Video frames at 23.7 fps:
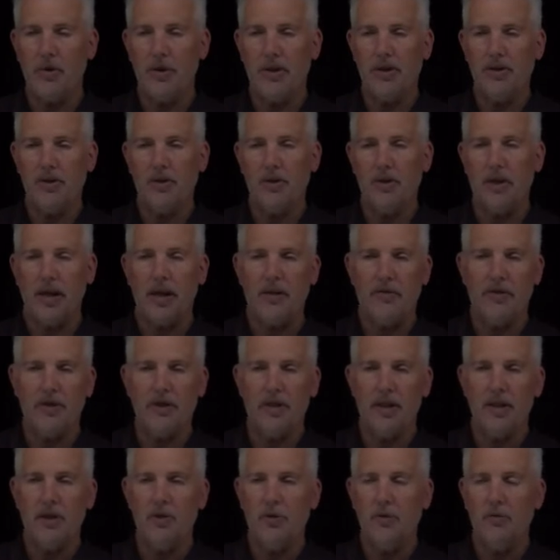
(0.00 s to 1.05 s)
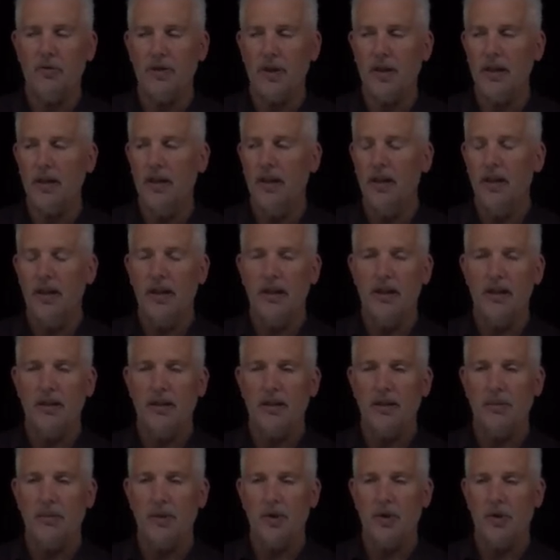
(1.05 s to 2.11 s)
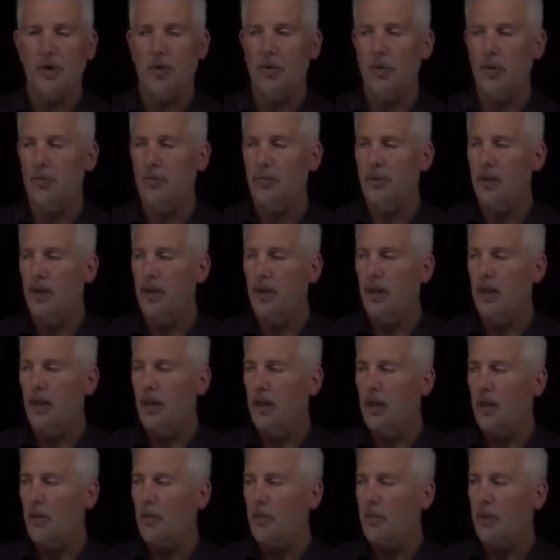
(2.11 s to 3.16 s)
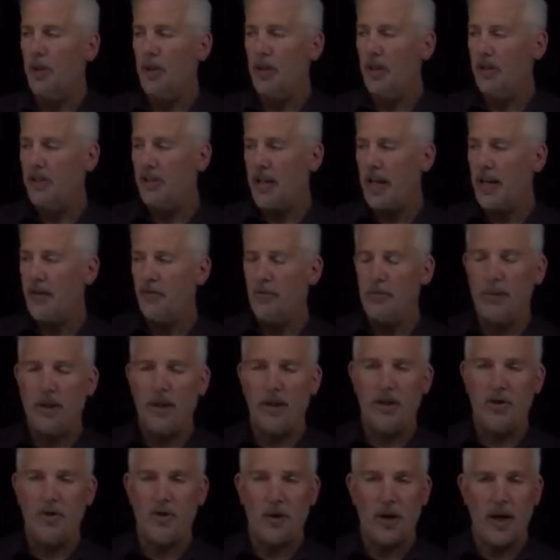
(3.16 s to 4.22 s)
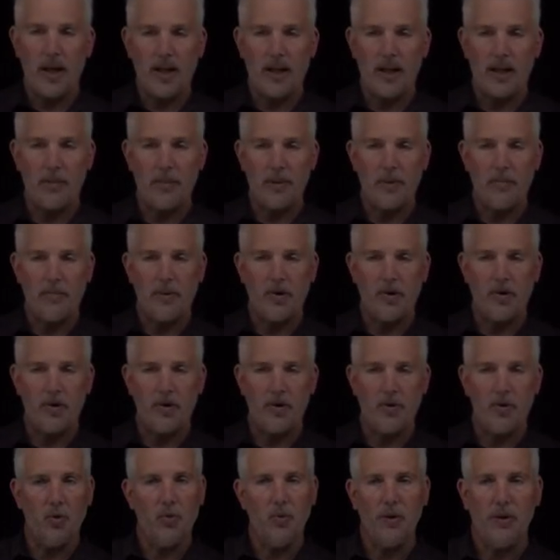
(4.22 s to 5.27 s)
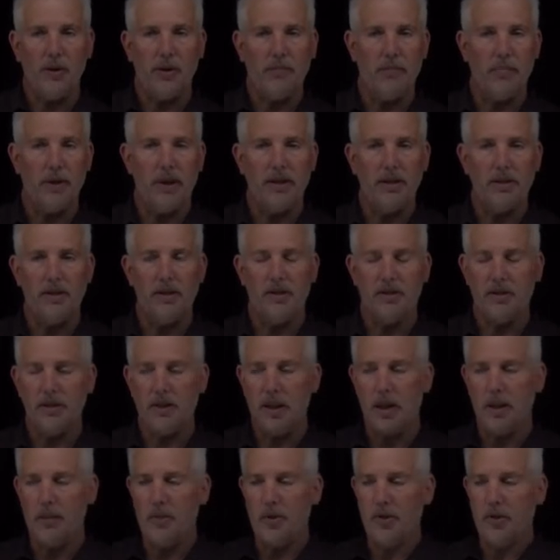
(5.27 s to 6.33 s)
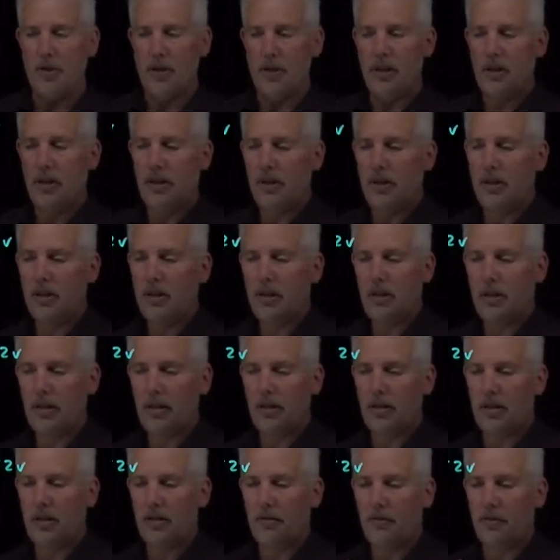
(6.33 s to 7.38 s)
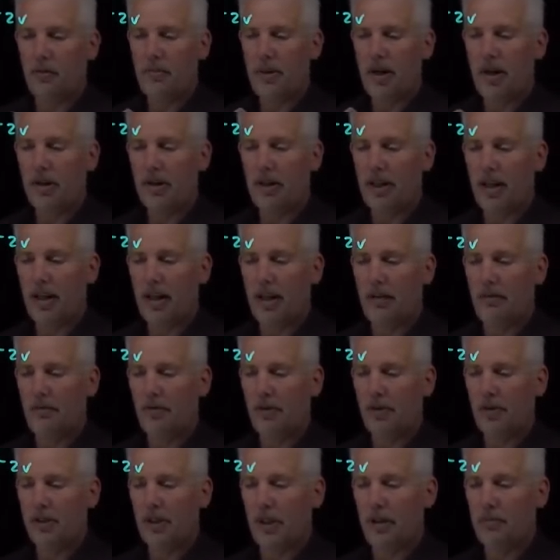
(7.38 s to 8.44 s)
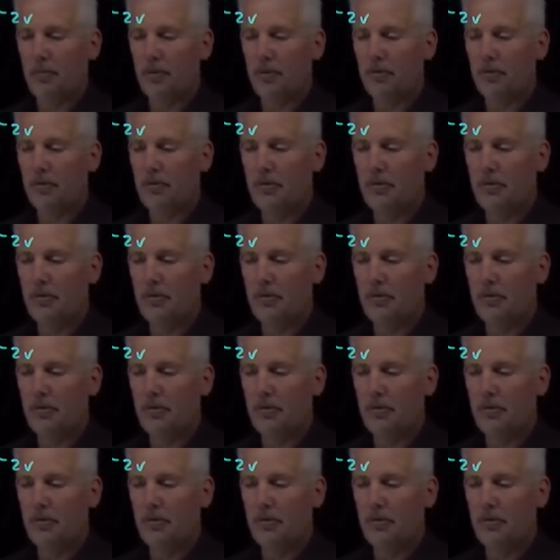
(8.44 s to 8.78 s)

is going to have a C2V symmetry group. But it doesn't have to be a triatomic molecule with a bent geometry. Uh, formaldehyde, for example,